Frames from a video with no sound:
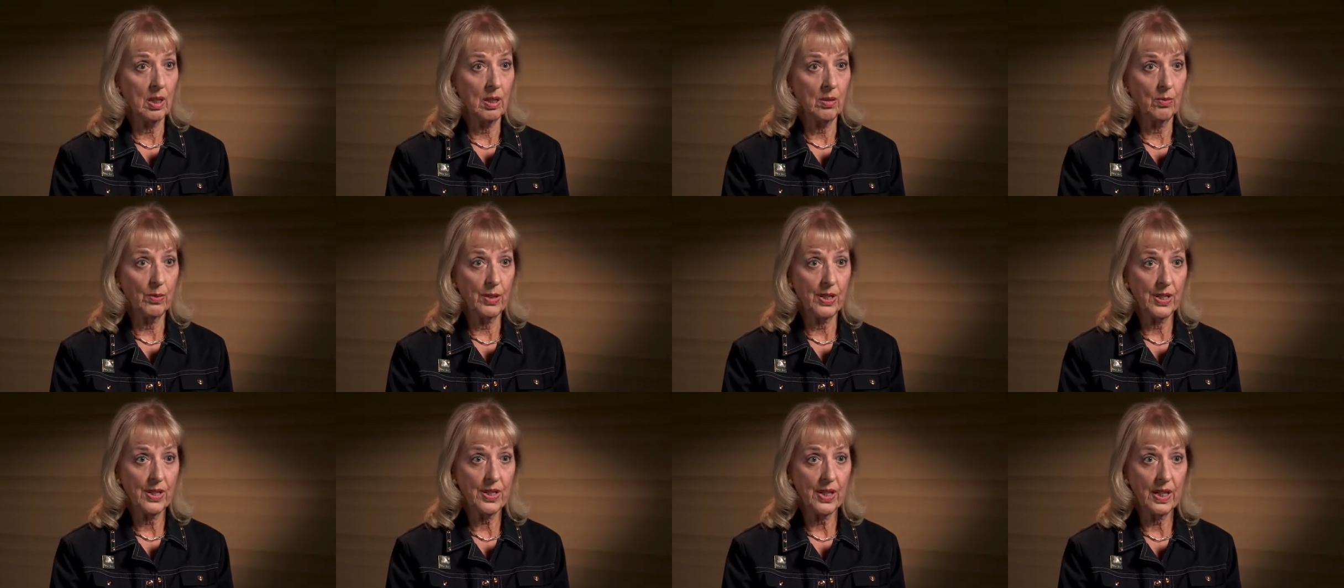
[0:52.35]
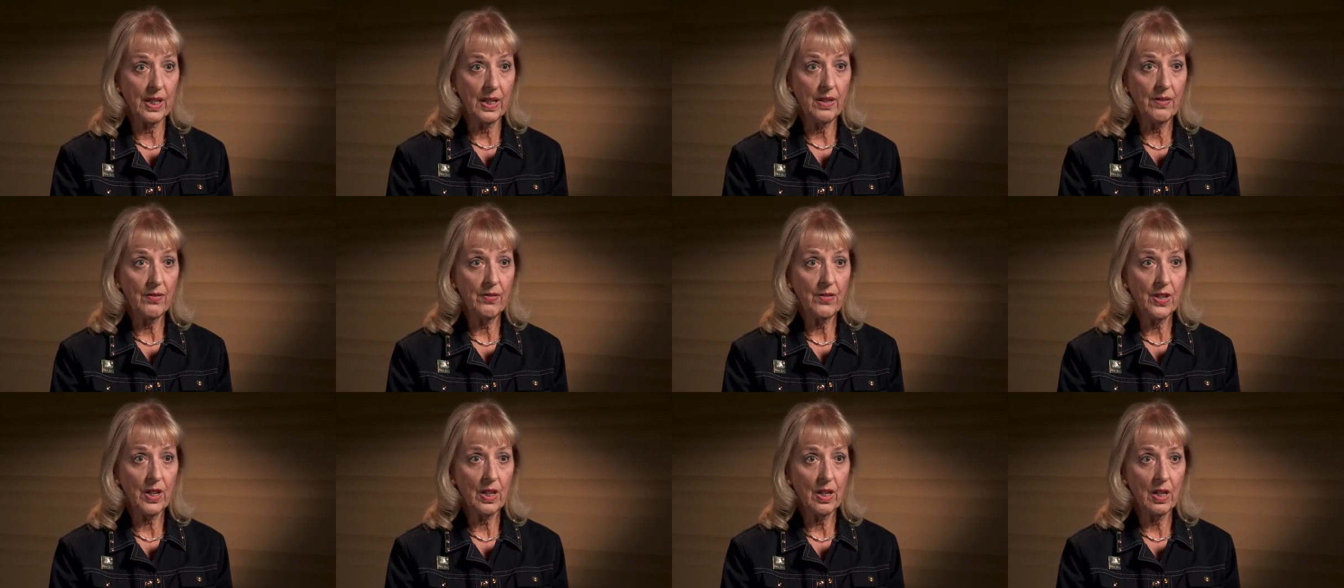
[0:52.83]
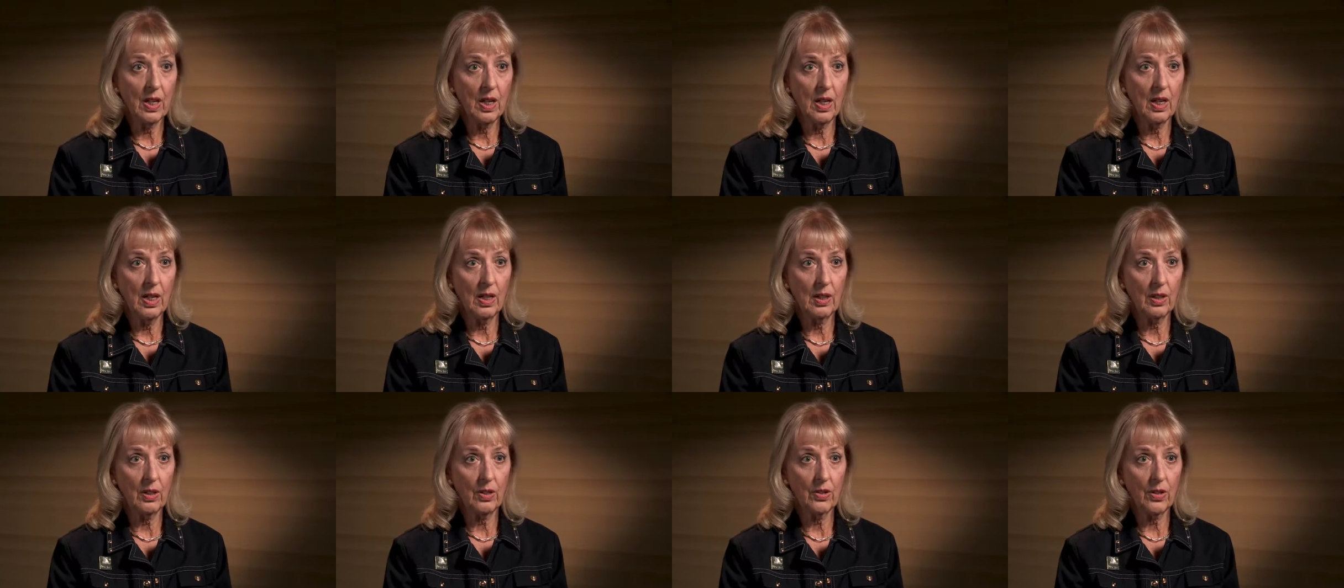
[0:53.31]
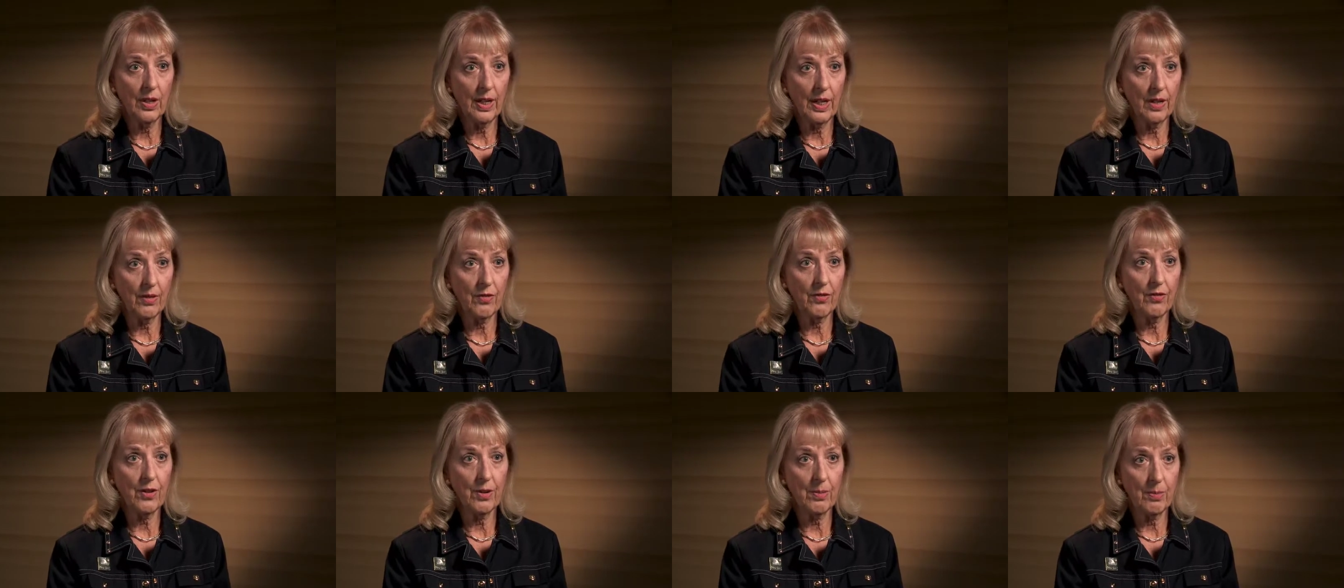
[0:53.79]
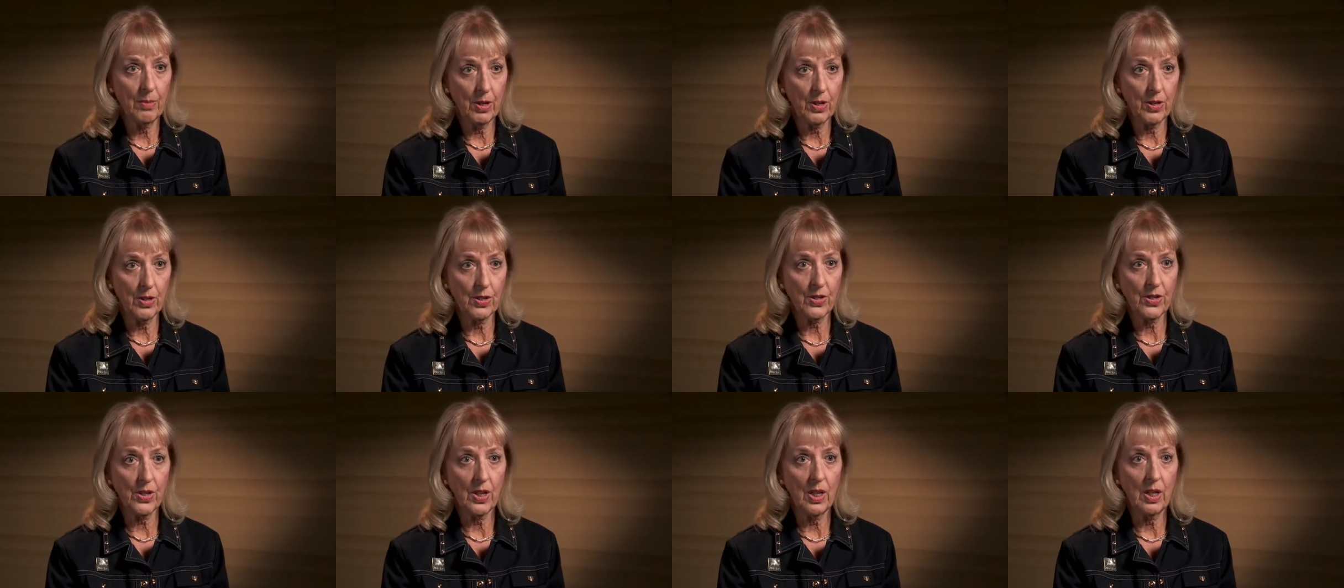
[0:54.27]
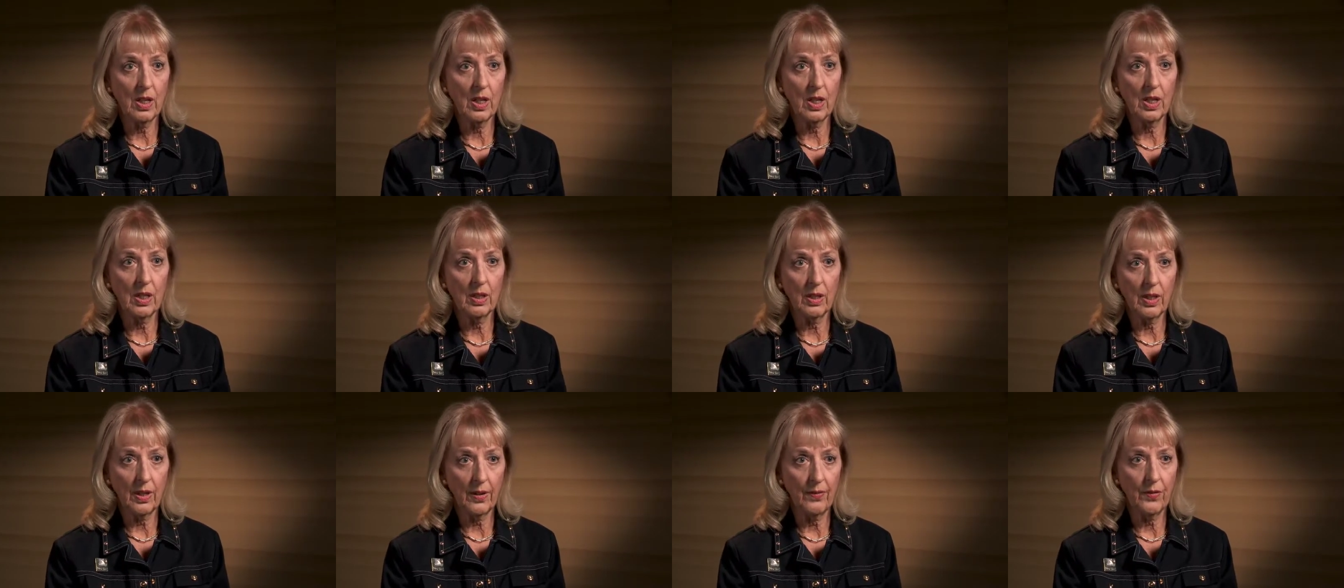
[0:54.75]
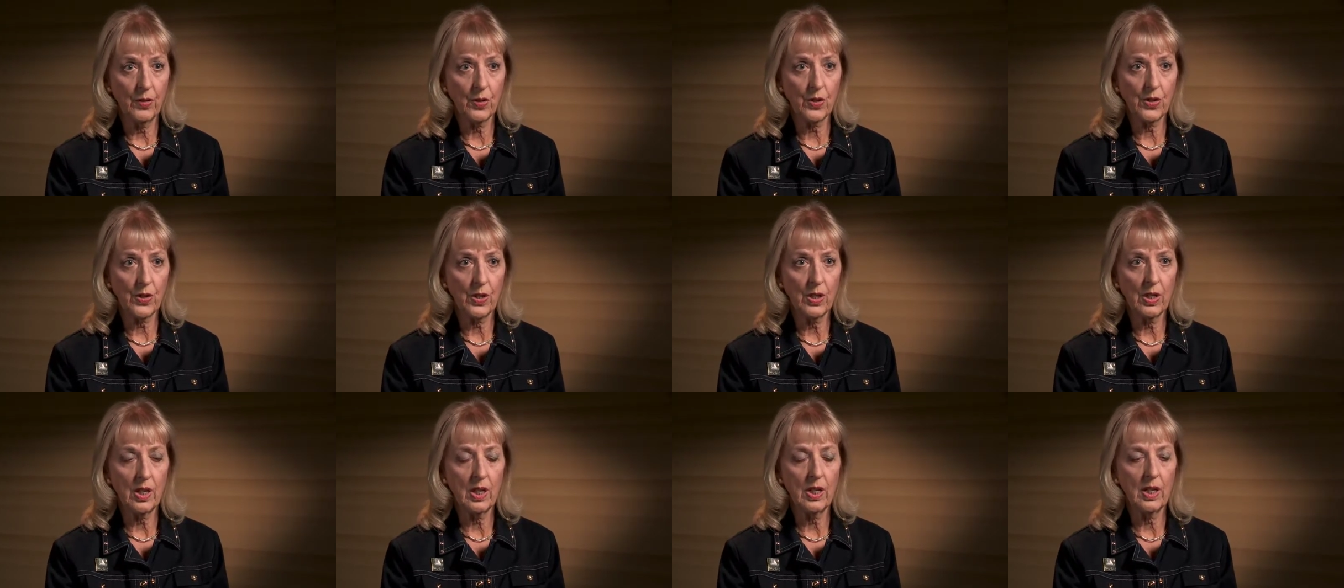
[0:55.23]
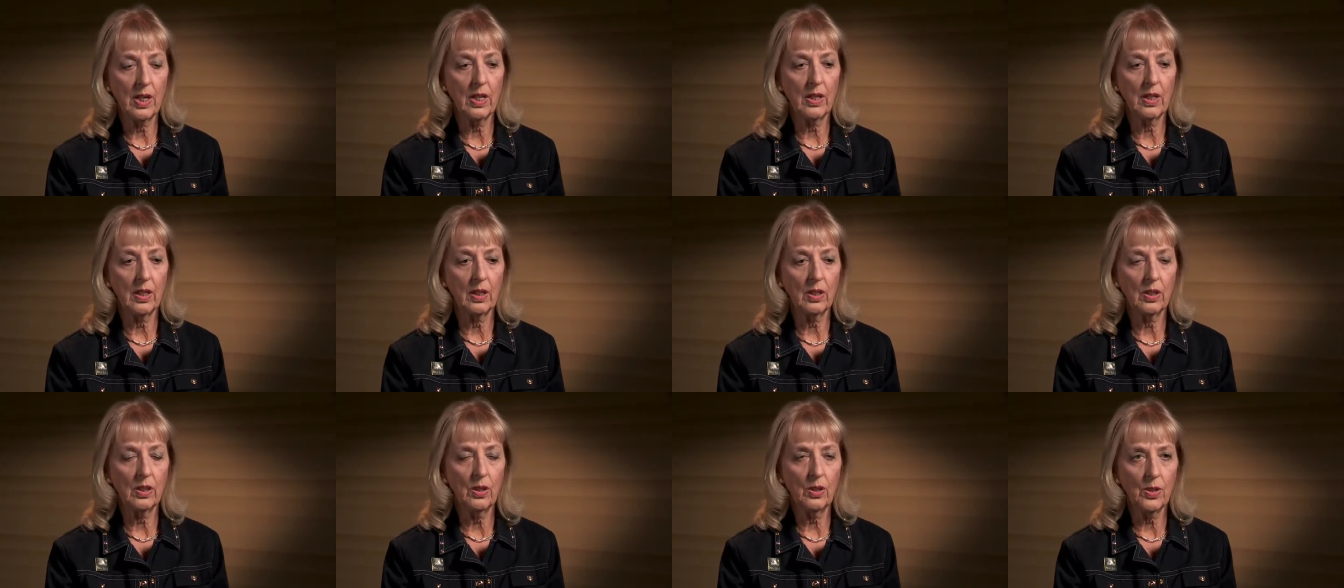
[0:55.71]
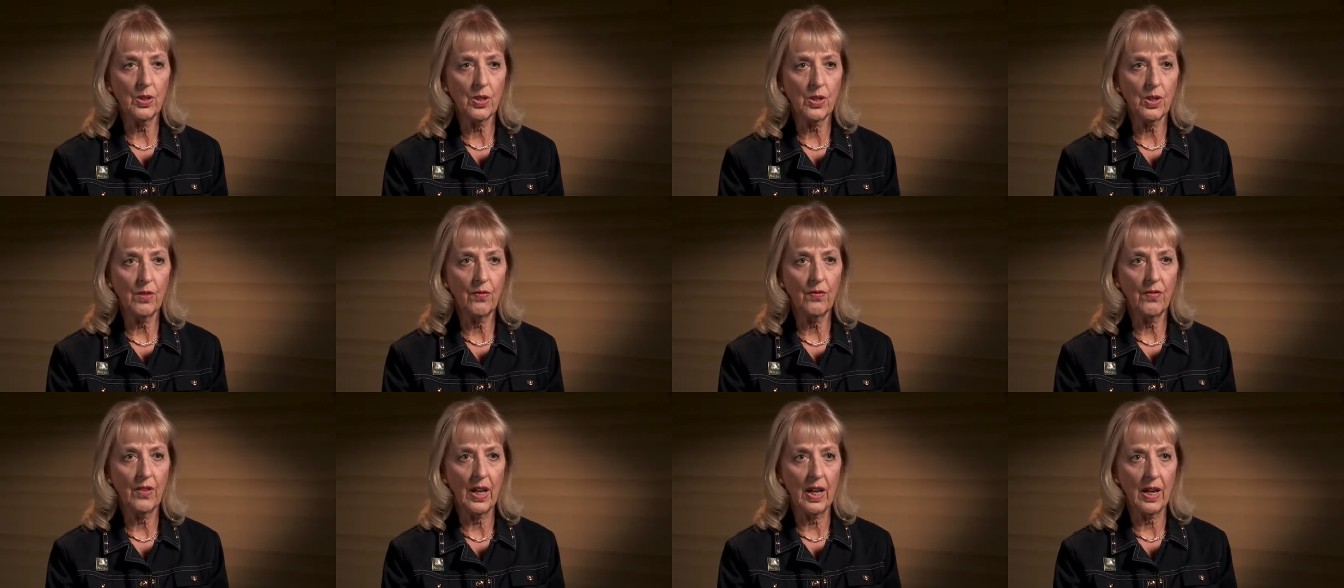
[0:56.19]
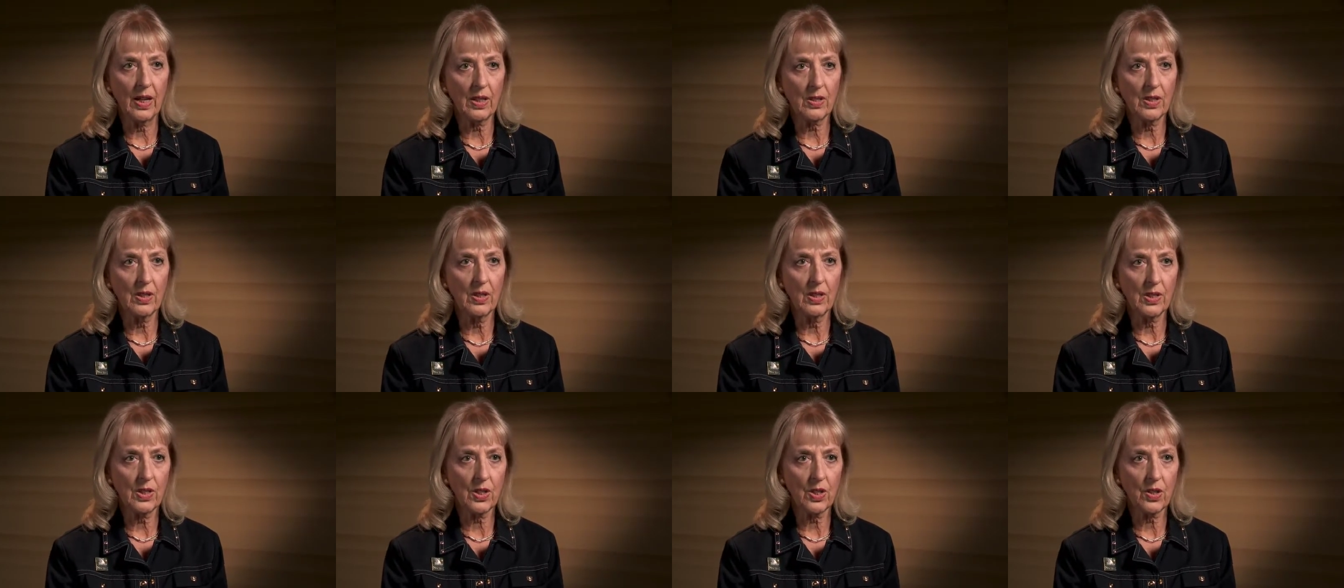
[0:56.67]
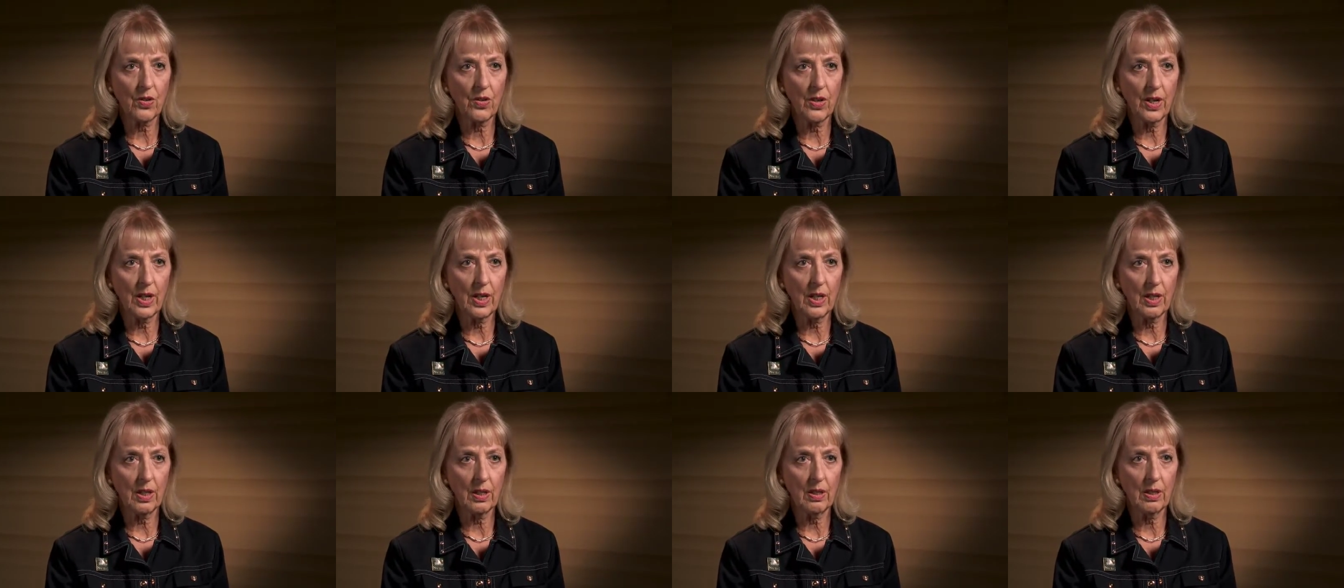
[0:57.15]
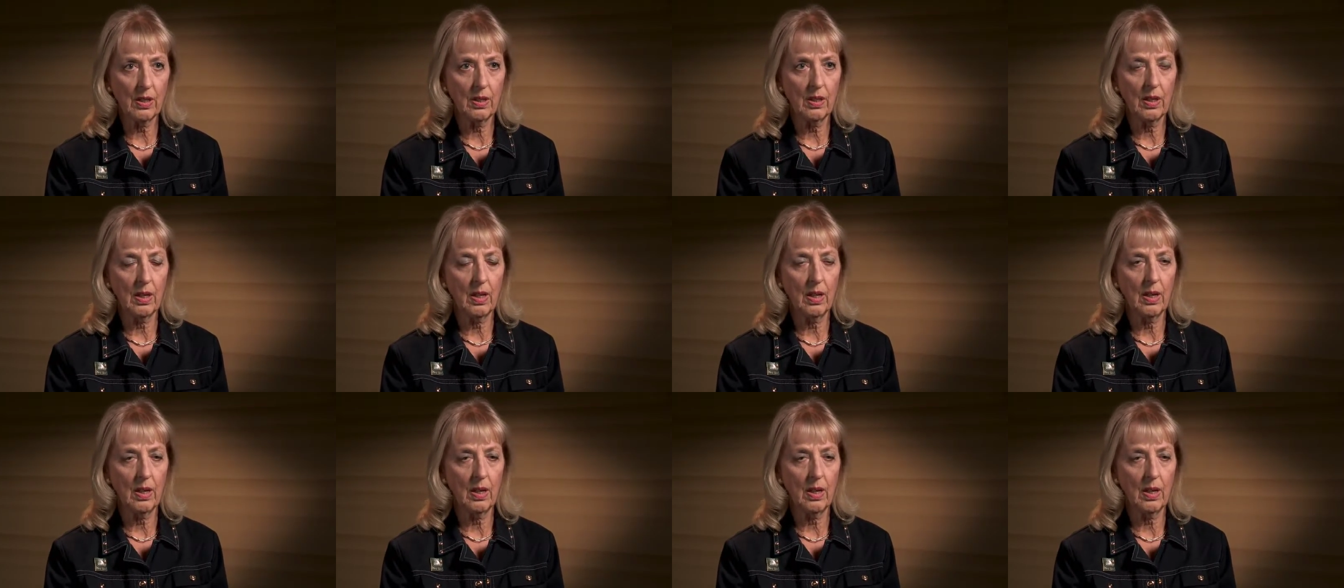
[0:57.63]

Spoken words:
received a grant from HRSA, a Diversity and Inclusive Excellence Grant